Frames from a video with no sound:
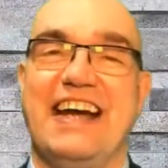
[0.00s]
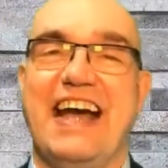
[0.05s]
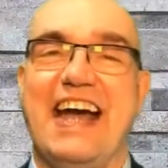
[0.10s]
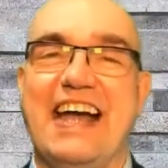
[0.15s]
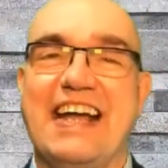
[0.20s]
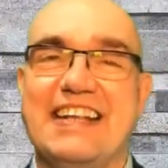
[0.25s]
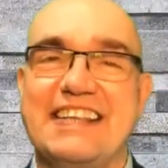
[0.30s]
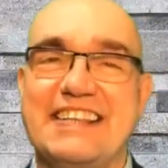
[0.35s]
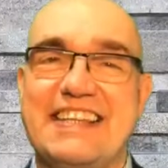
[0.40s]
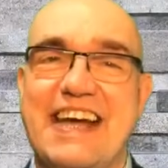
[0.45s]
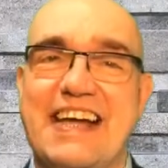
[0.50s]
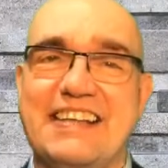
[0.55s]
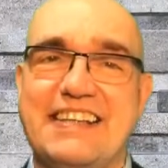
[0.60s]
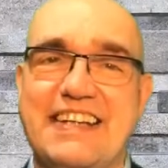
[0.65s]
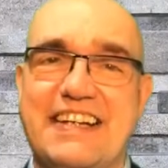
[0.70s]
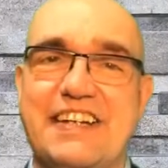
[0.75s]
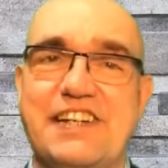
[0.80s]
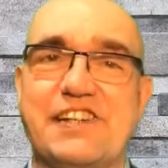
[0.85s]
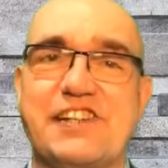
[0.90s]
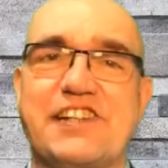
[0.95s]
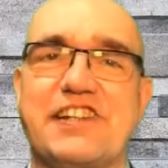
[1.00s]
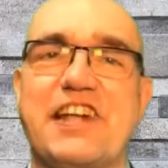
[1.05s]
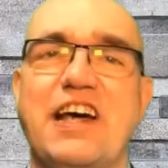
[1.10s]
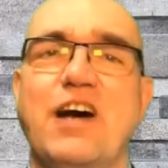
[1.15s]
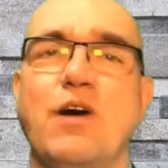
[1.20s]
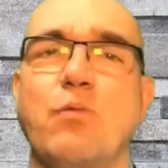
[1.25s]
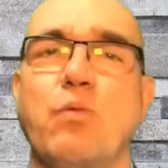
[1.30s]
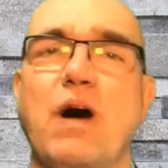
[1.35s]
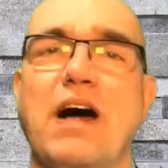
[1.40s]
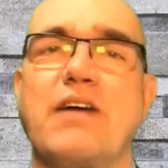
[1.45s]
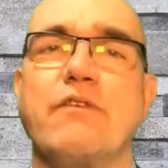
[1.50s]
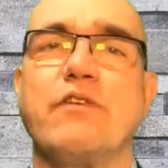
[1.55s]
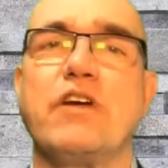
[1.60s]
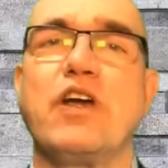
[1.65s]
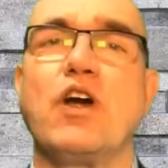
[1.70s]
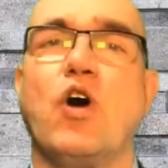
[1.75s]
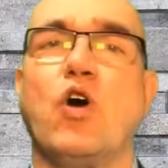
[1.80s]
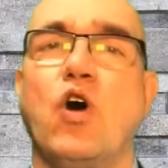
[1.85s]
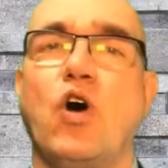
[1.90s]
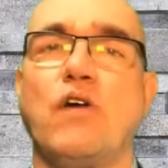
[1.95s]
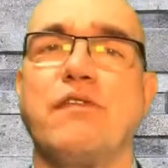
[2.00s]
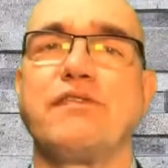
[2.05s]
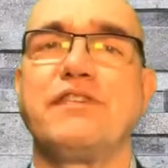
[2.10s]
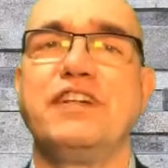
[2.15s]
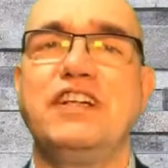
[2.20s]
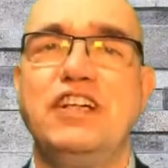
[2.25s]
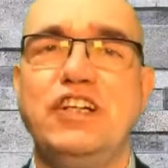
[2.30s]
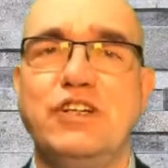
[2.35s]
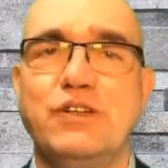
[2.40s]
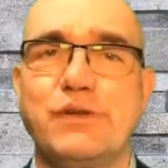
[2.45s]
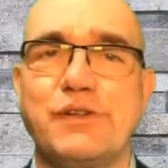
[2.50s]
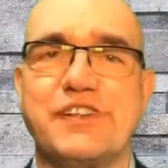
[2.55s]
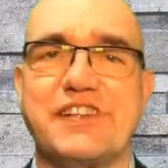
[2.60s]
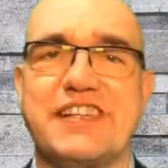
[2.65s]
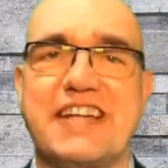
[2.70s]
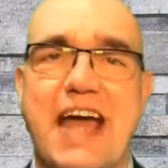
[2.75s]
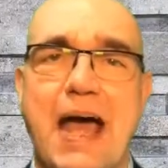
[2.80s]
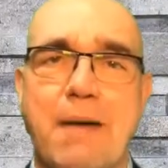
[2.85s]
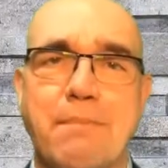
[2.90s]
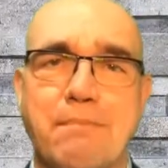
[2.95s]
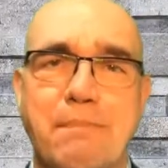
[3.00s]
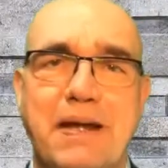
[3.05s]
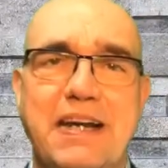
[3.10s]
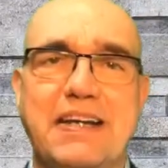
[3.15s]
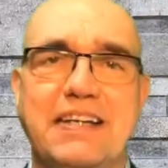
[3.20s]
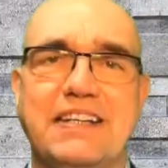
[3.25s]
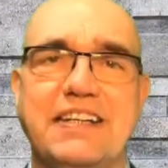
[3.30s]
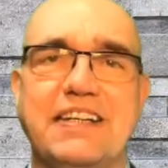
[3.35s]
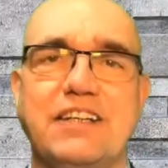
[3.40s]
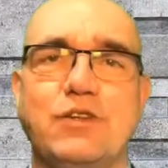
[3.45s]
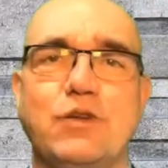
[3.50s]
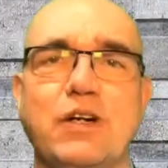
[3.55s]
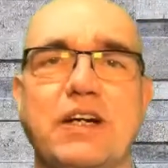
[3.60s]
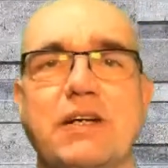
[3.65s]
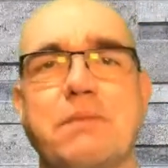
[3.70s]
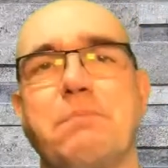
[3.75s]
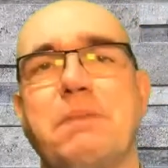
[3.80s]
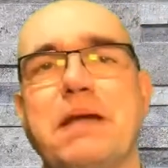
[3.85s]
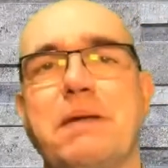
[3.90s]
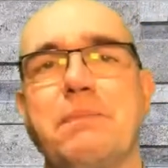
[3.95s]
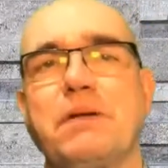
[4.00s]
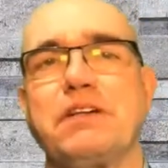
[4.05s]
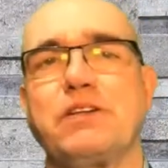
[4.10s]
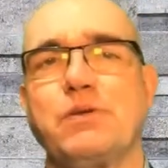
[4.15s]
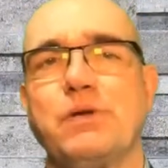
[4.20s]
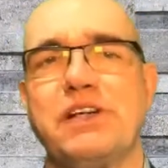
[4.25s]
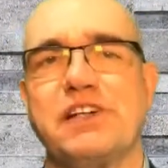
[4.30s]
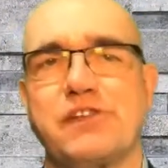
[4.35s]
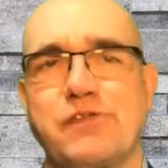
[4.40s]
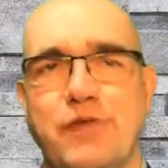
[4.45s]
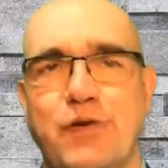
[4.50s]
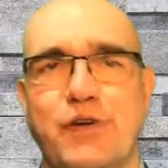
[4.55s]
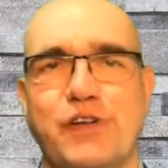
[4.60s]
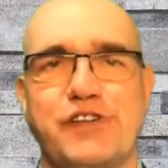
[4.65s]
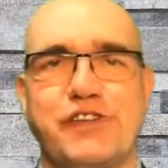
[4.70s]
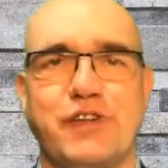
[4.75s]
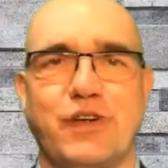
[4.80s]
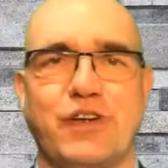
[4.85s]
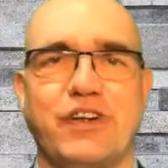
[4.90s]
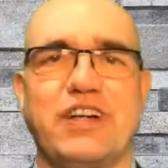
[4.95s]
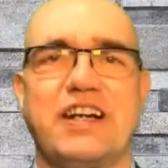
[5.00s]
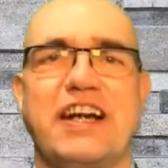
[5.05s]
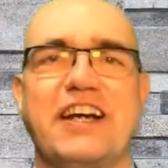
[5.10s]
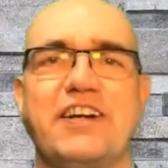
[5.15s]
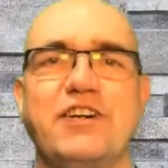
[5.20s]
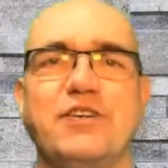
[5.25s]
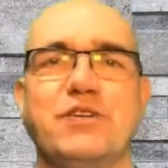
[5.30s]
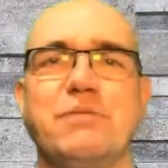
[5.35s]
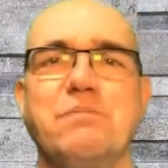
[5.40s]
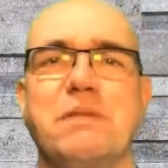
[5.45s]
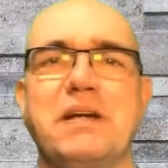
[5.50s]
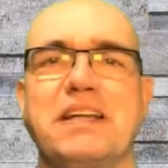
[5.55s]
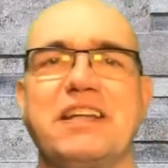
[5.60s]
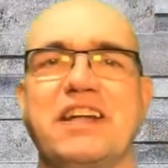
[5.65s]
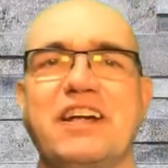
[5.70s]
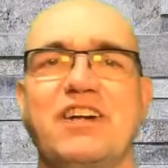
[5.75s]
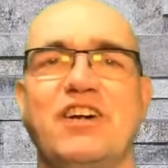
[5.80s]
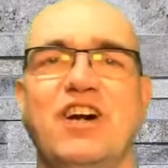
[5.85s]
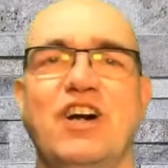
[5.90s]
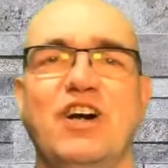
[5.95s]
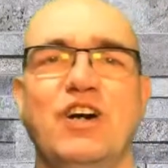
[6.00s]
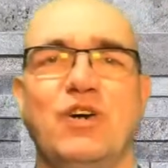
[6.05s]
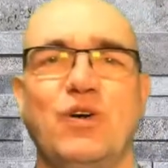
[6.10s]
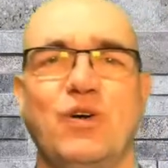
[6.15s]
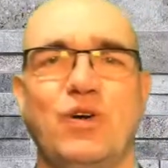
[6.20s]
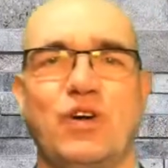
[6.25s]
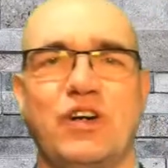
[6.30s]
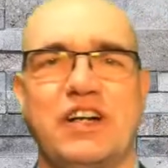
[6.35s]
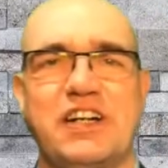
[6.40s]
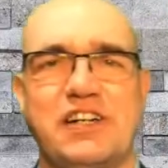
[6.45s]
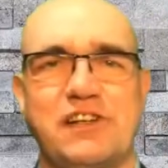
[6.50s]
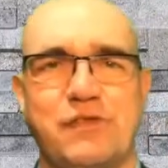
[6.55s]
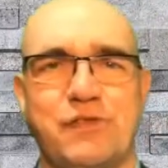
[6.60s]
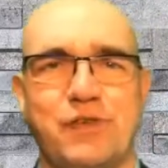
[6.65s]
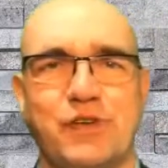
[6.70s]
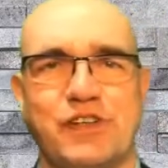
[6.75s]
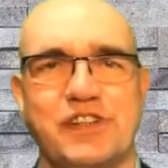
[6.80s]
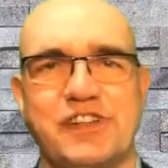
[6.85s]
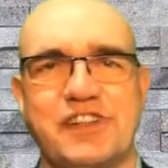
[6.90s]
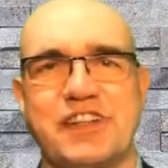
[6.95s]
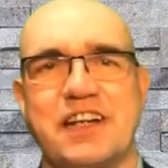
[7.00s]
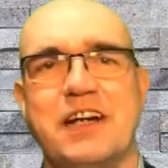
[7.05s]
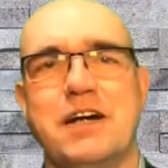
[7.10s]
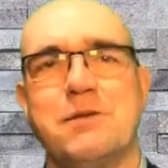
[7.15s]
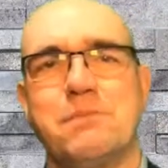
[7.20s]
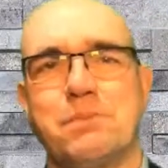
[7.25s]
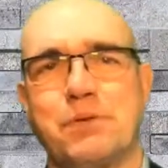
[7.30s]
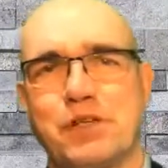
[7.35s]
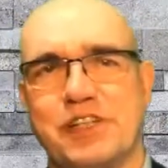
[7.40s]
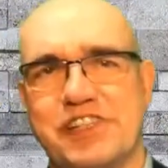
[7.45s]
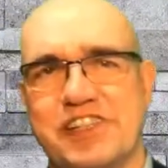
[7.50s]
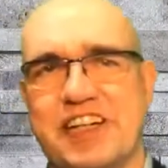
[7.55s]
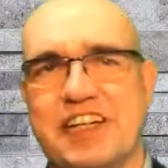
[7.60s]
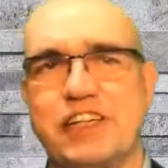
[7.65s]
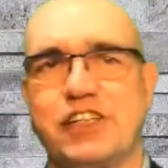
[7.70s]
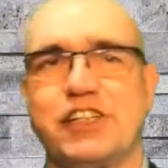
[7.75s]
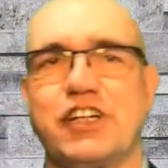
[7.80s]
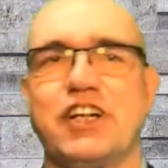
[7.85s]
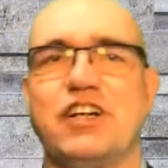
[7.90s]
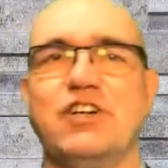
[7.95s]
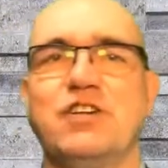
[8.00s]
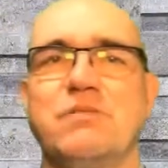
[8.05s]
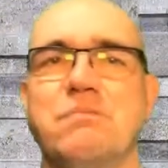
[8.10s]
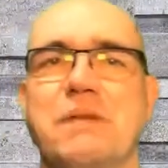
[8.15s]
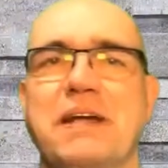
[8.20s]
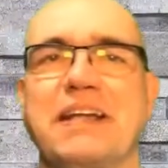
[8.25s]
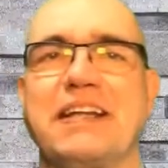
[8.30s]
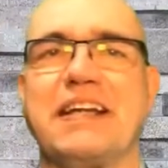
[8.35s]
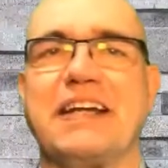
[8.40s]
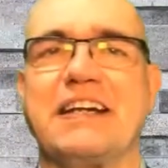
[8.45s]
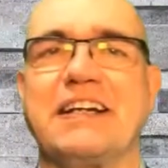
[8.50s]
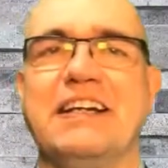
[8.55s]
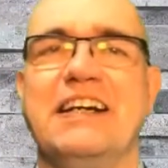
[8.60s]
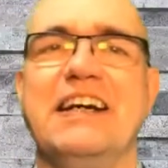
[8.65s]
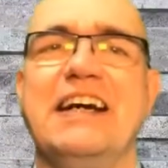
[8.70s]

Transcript: And that is why we often lose the ability to get people to his first online home meeting or his first presential home meeting.